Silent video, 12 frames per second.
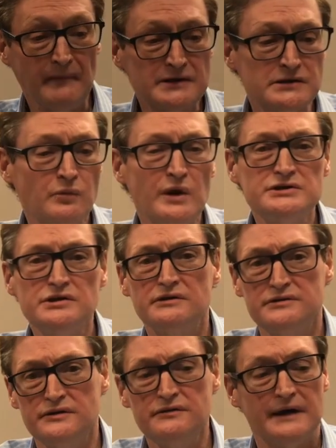So once you
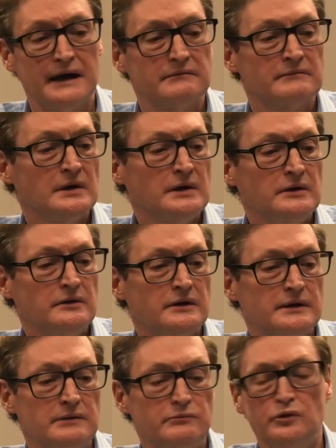can do that, you
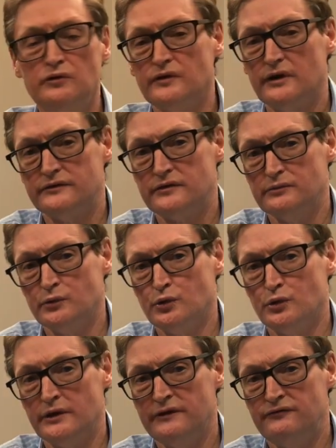can then move on to
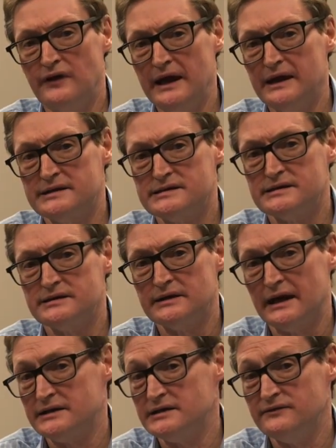more advanced
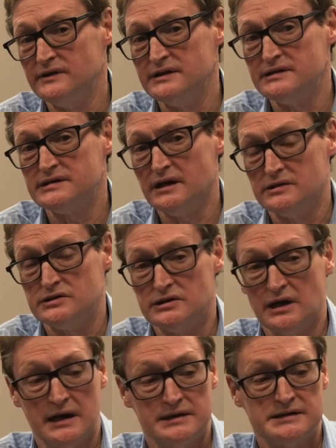activities
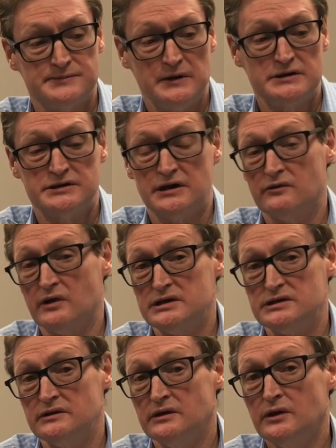such as speech
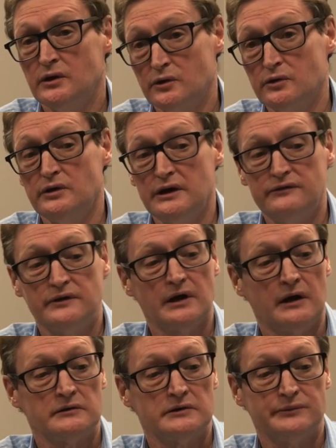generation or even
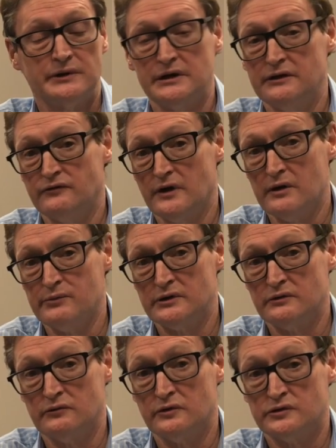ultimately
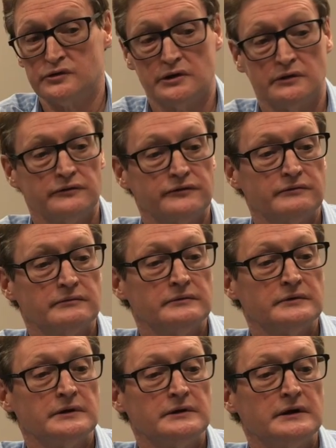environmental controls.
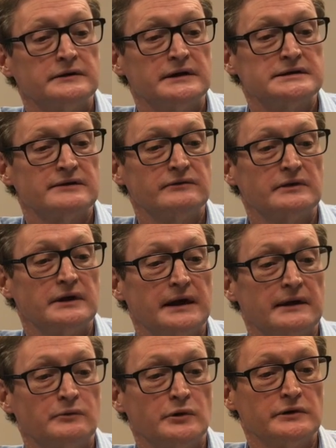So let's have a look at how
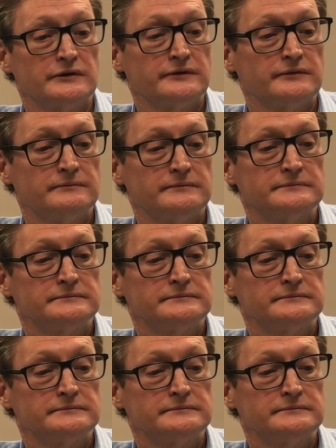that works.